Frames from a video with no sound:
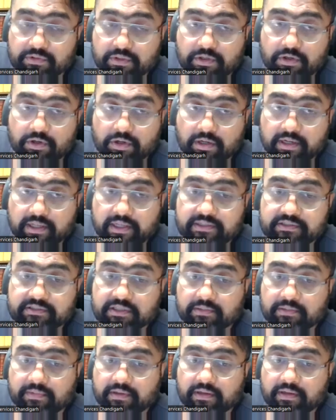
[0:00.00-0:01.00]
you're online,
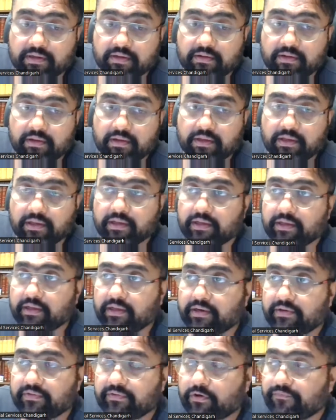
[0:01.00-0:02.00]
some are
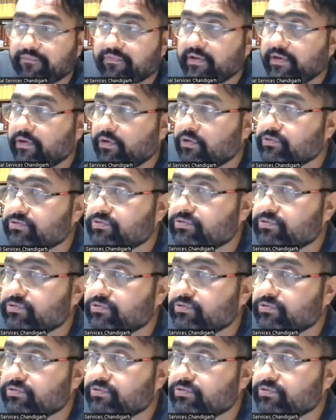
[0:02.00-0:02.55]
offline